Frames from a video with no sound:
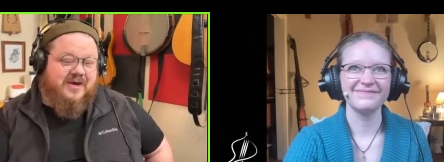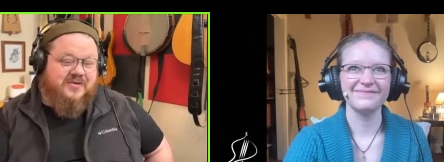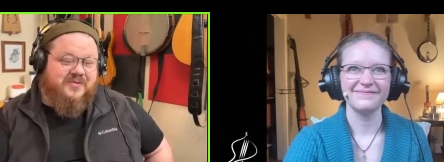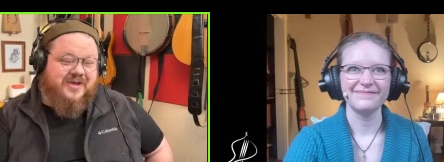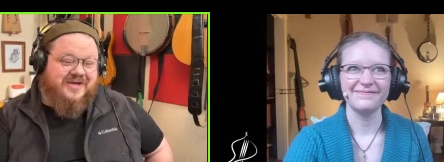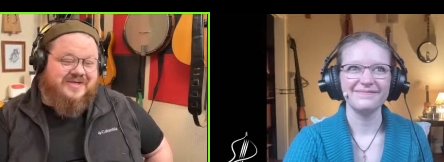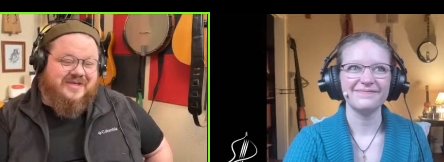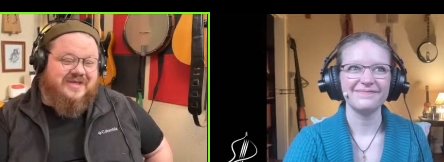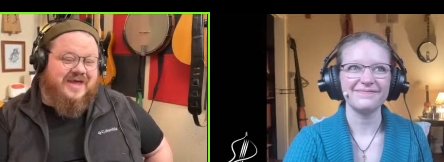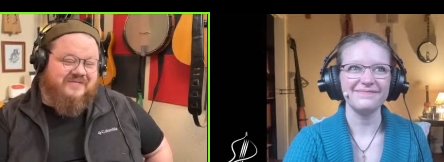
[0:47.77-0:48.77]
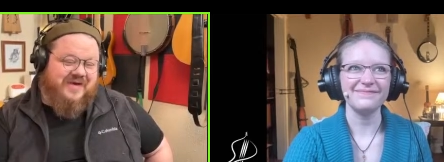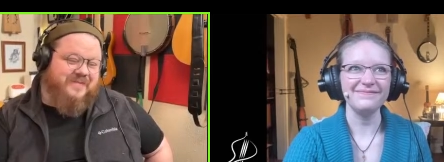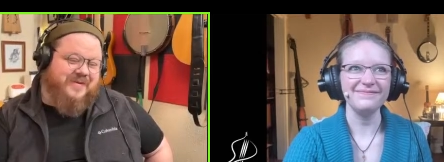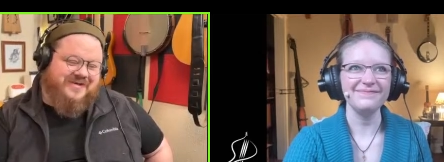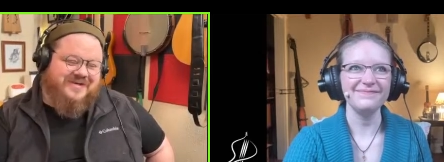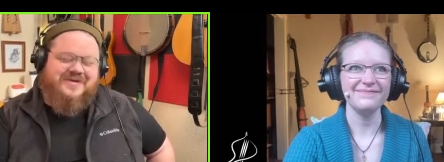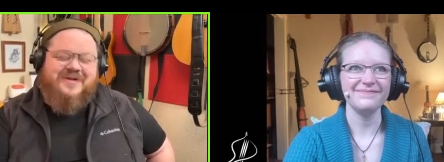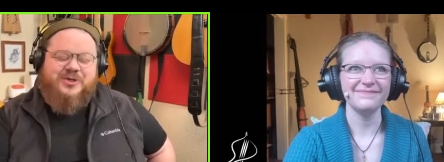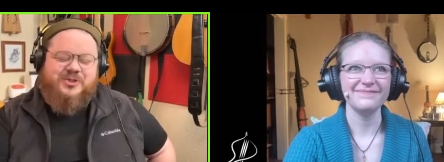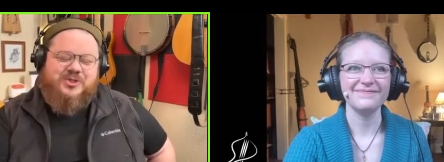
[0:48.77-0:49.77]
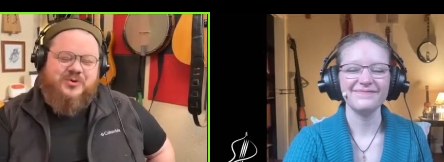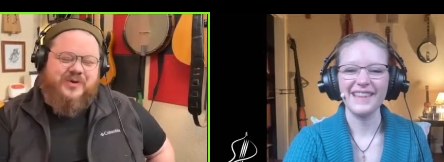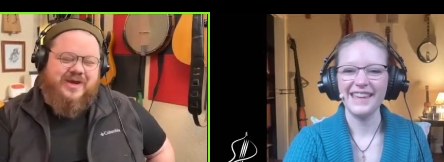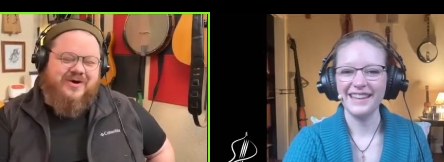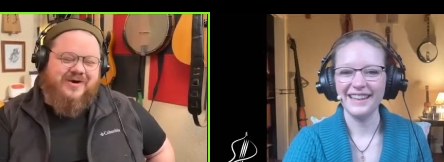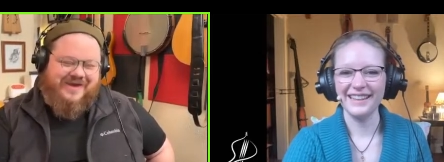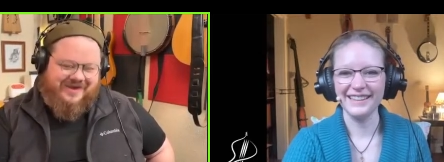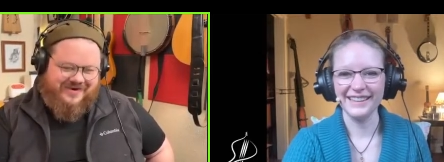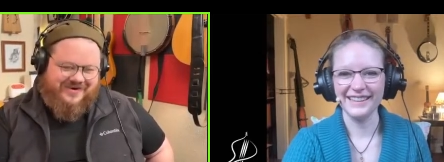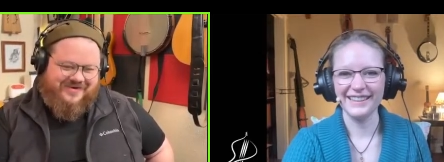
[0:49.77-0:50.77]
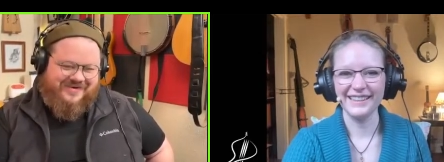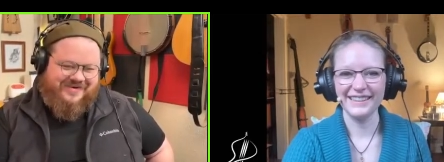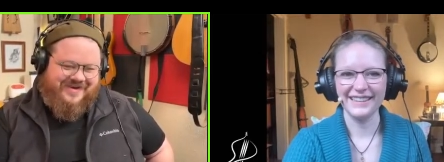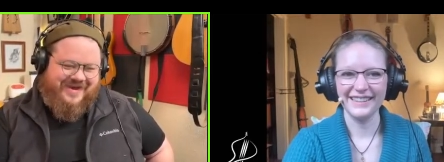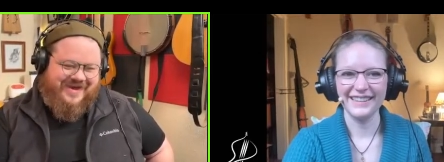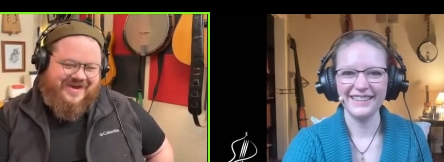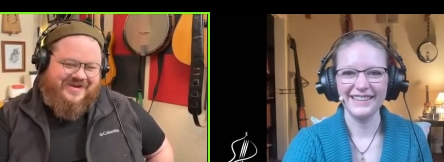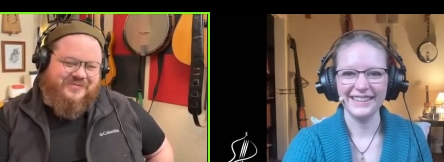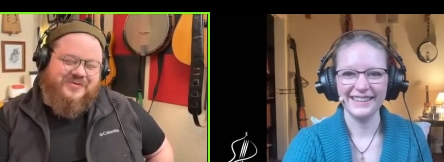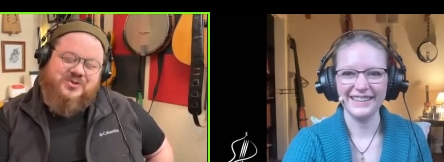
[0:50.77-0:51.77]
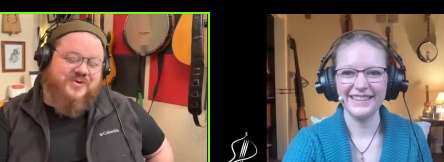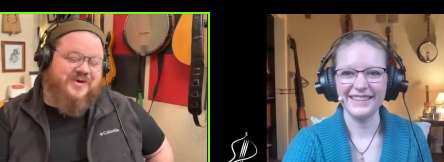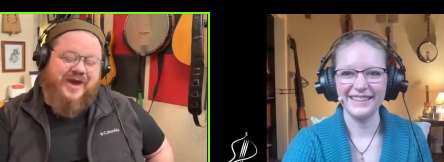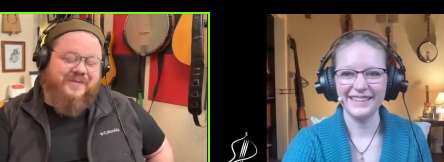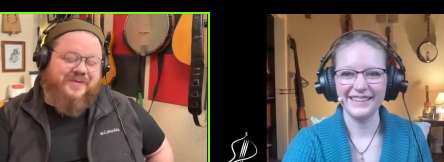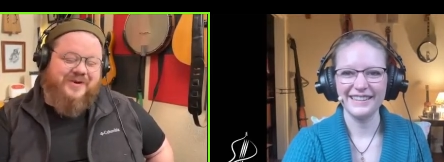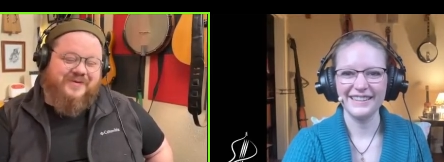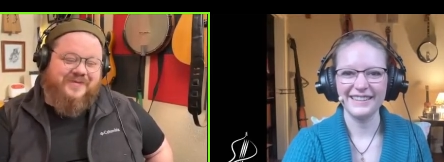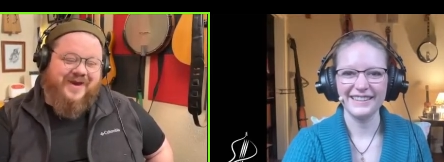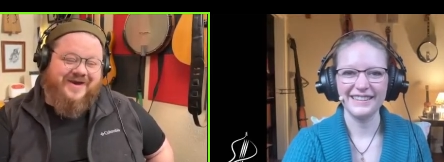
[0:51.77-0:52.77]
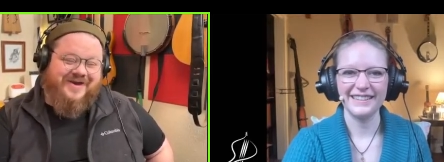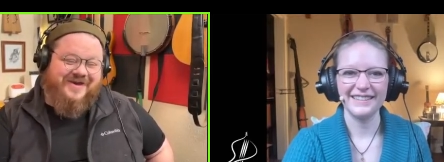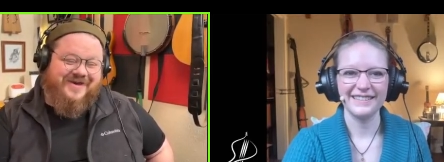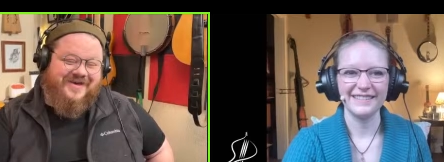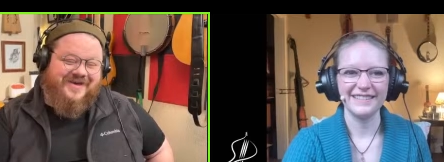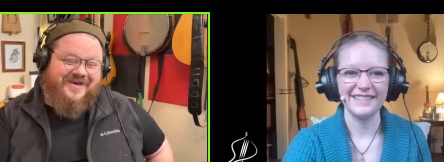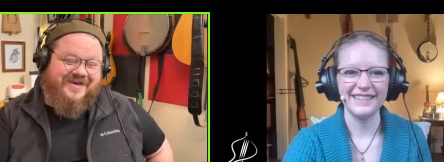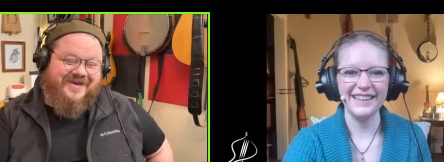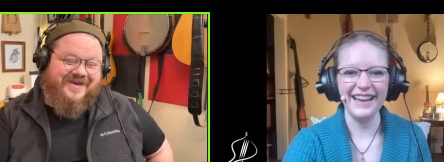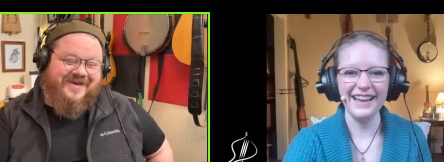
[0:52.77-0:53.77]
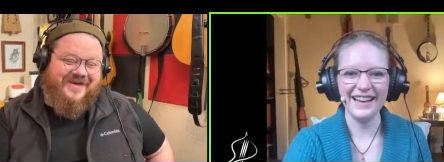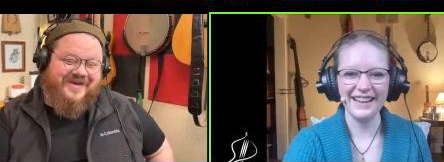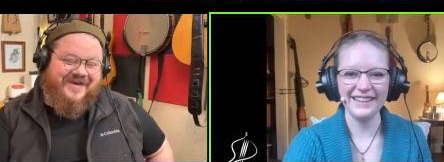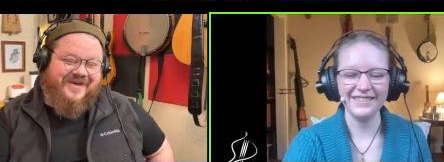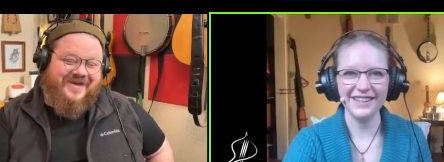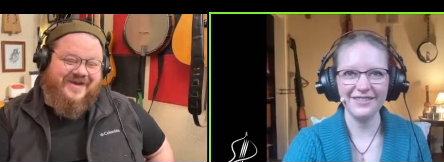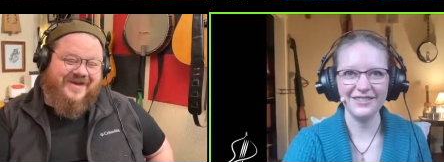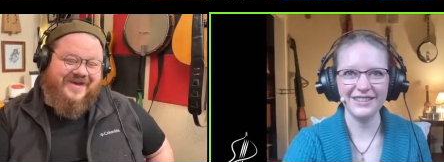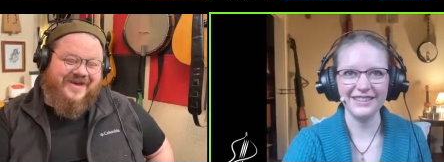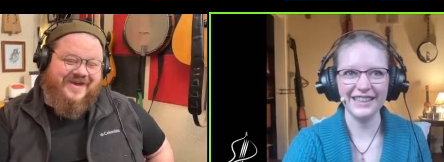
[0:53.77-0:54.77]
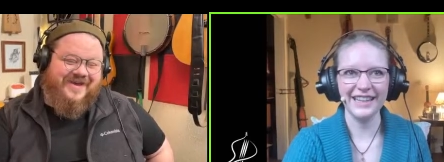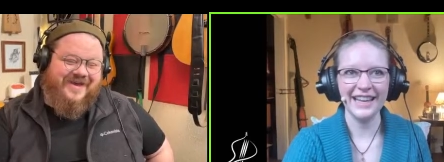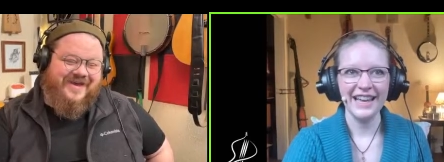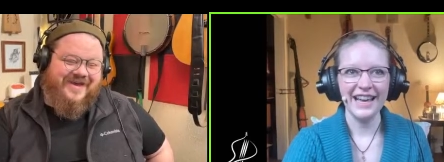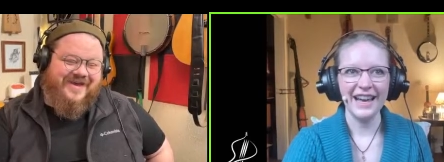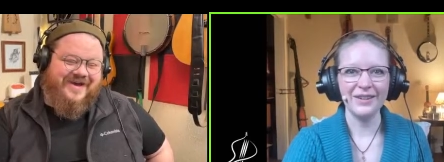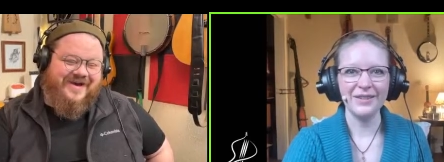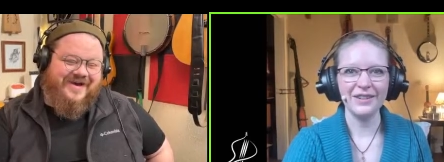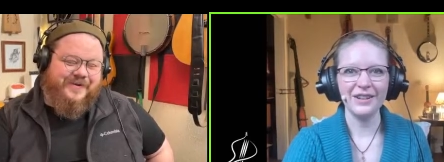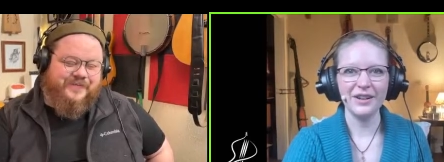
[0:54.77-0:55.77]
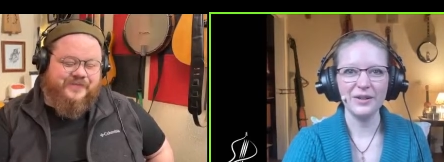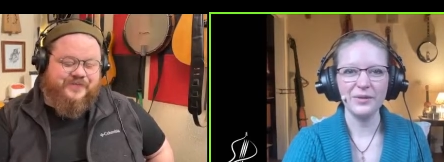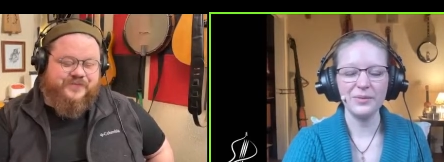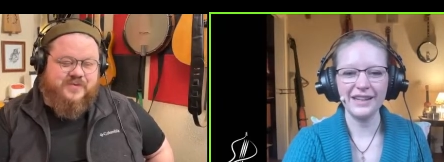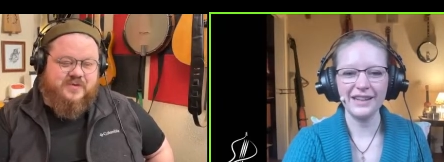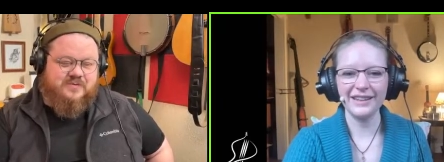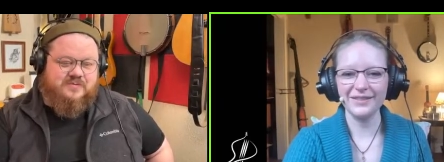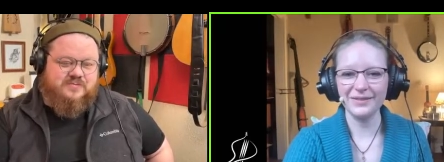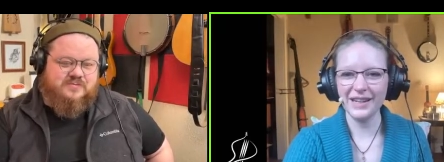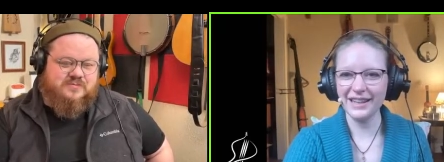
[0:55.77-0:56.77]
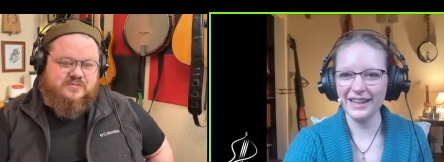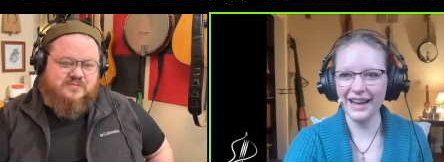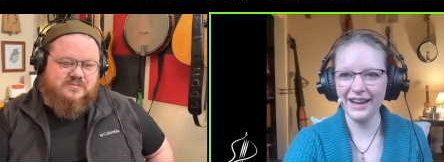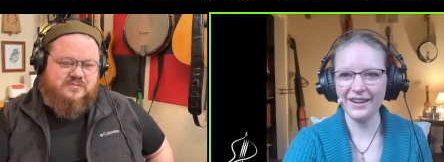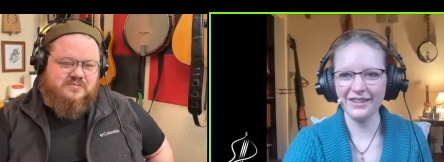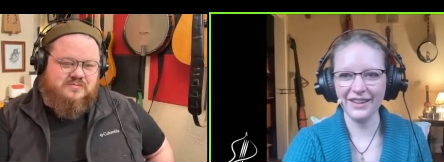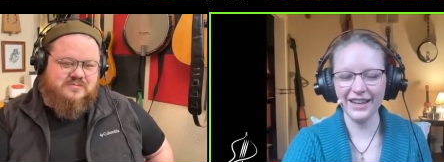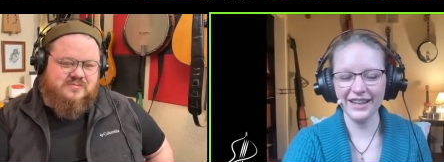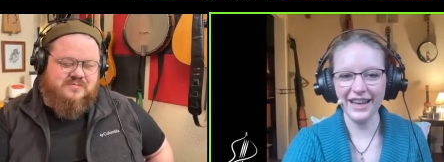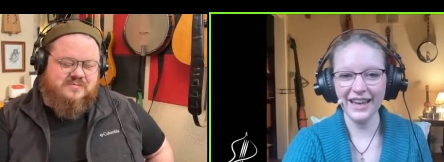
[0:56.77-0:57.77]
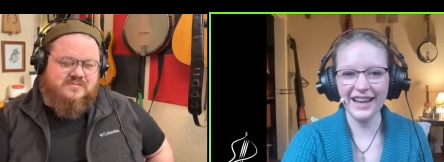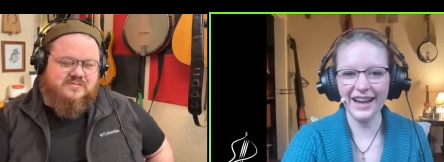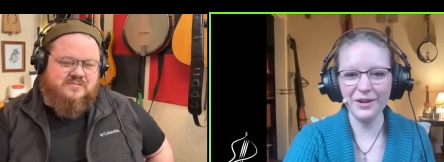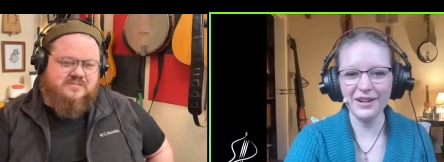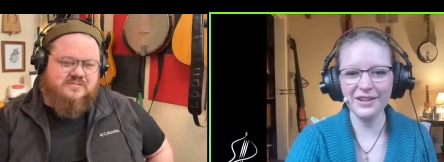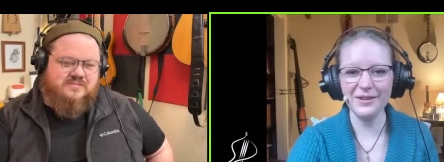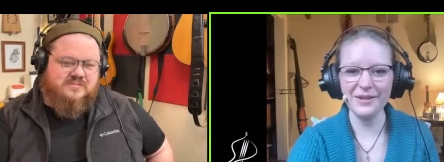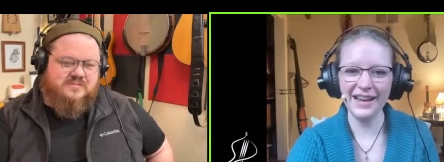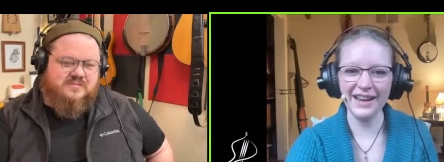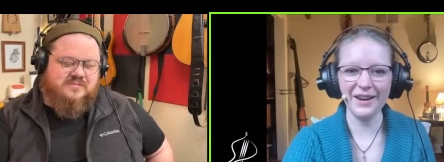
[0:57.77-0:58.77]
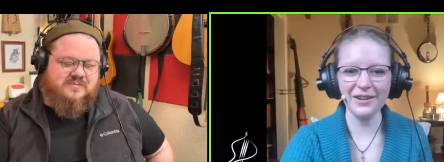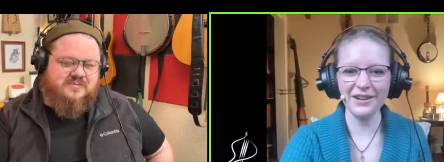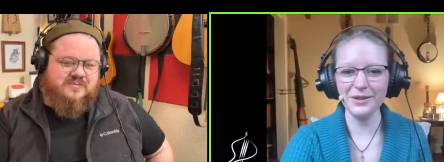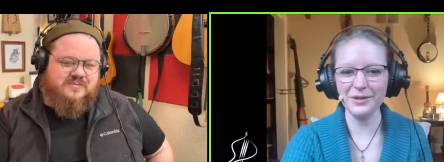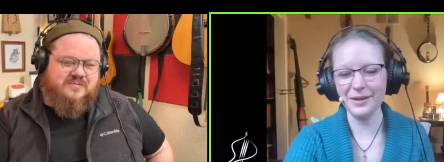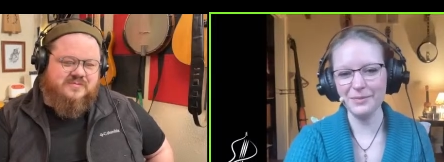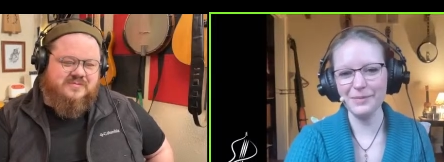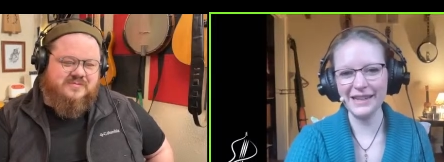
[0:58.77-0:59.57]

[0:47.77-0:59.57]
Speaker 1: other plans, and life happened. So we are here, and we're so happy to be back.
Speaker 2: Yeah, definitely. And we we had our like, "Hey, how are you? Hey, how are you?" And